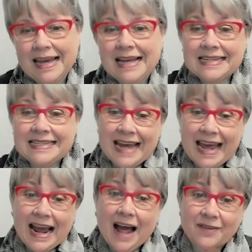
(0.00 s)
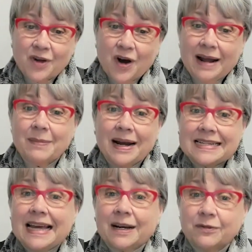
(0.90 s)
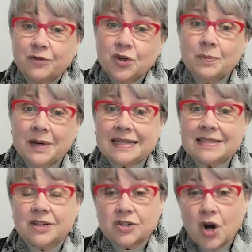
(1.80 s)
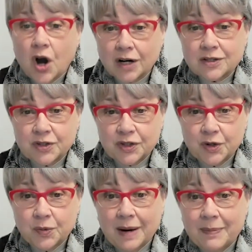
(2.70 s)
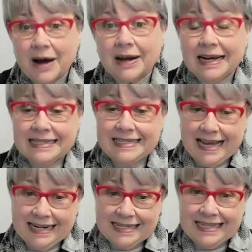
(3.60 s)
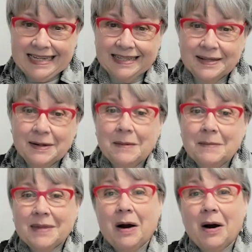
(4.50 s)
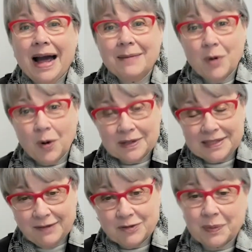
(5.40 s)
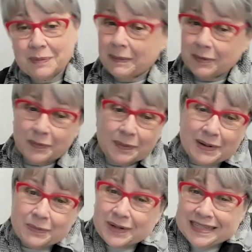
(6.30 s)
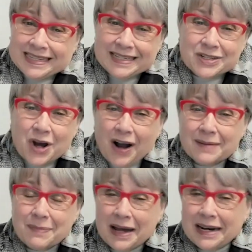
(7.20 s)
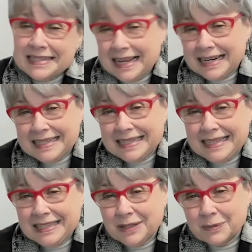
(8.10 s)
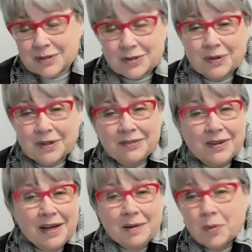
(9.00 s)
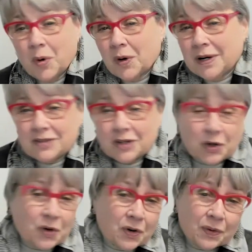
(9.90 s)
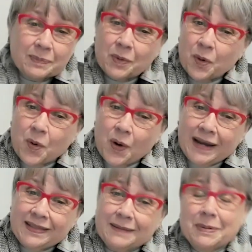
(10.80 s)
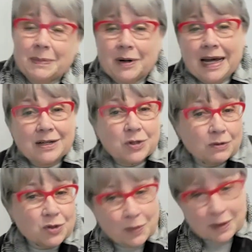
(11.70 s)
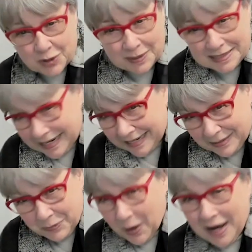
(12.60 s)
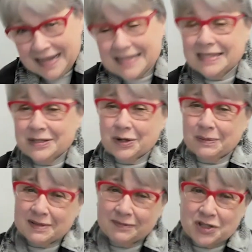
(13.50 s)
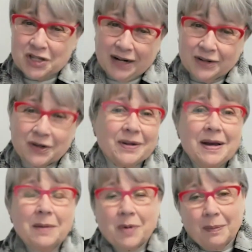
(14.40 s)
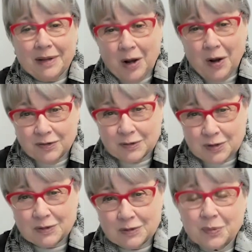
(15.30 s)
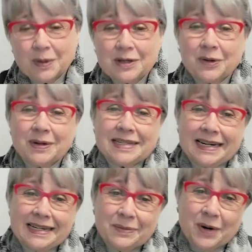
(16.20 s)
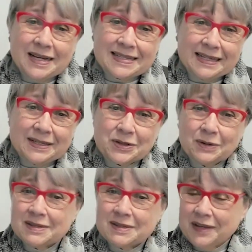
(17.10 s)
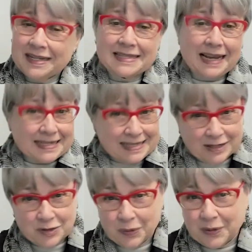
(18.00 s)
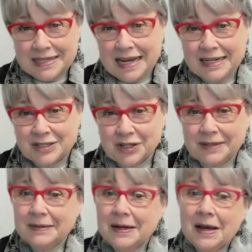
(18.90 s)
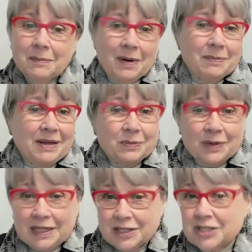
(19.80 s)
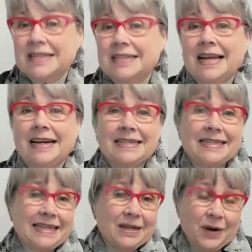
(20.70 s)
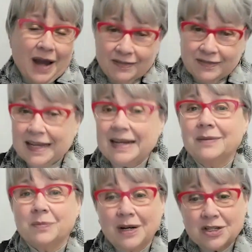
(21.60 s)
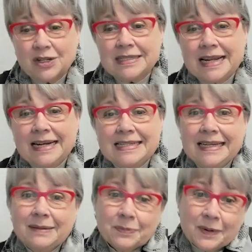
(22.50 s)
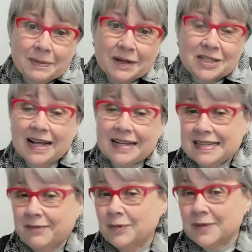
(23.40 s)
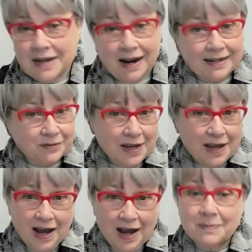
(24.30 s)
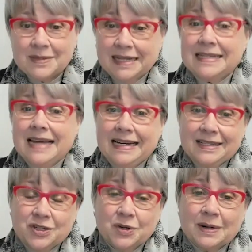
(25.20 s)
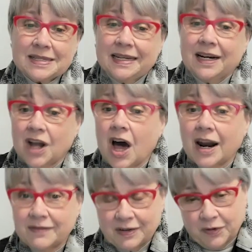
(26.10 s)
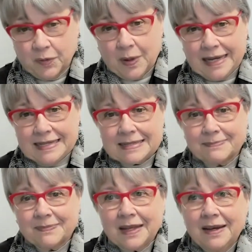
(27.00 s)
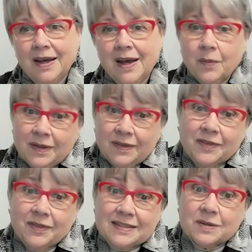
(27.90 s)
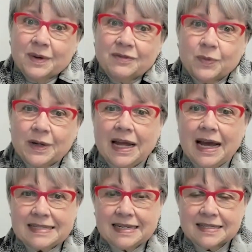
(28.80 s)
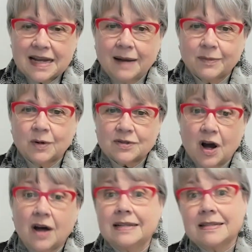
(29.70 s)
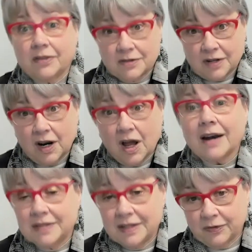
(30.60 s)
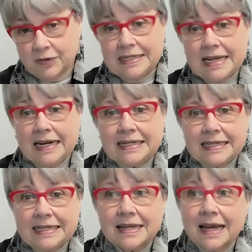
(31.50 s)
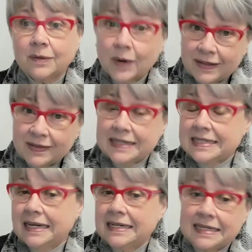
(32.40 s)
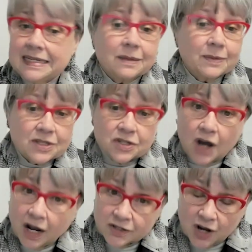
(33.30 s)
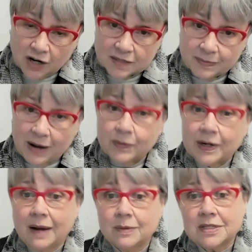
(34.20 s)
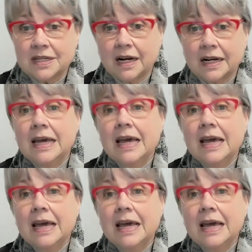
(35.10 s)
Today, I thought I might take a few minutes to talk to you about identity. Now, I'm old enough to remember when we really didn't talk about identity. You were sort of born as a girl or a boy, and then people kind of told you what your identity was in terms of gender, probably also told you what your identity was in terms of things like sexual orientation, maybe religious identity or ethnic and racial identity. And pretty much that stuff was kind of dictated to us in a lot of different ways. One of the things that we've realized as time goes on is that there's a lot of different identities. And one of the identities that was not talked about when I was young